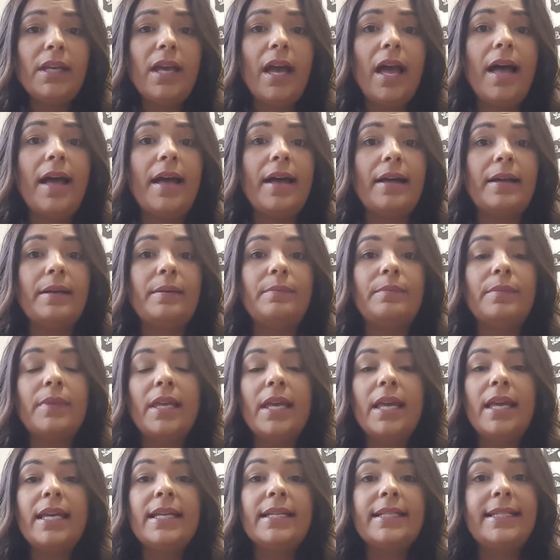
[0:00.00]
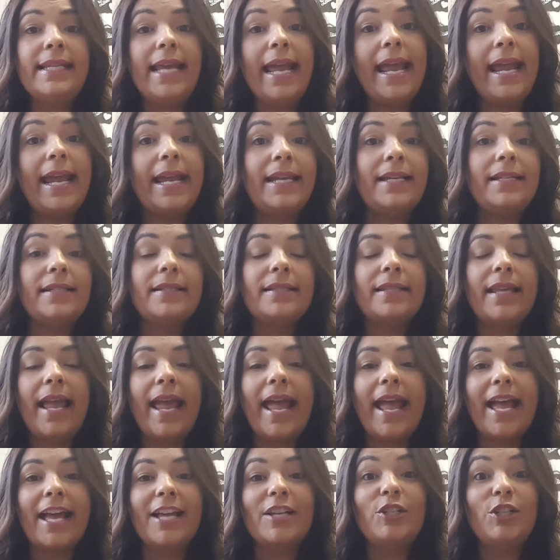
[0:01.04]
um, days,
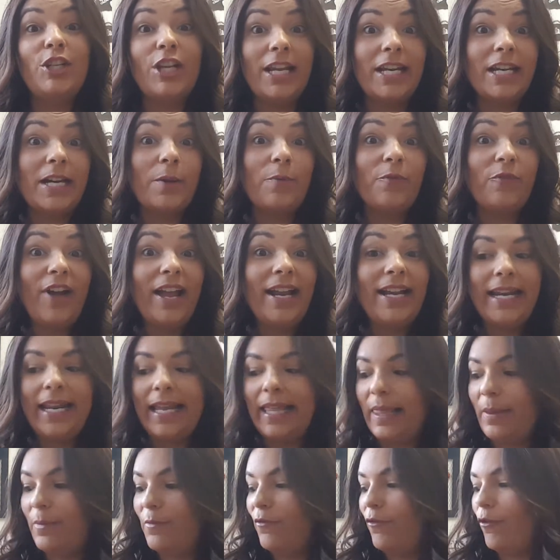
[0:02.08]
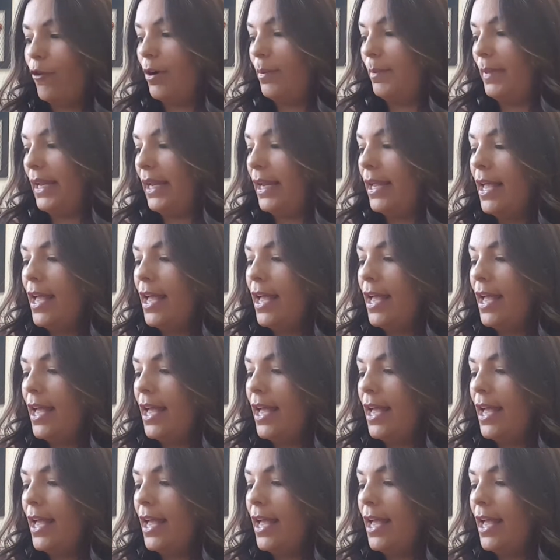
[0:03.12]
and she ended up finding them for me.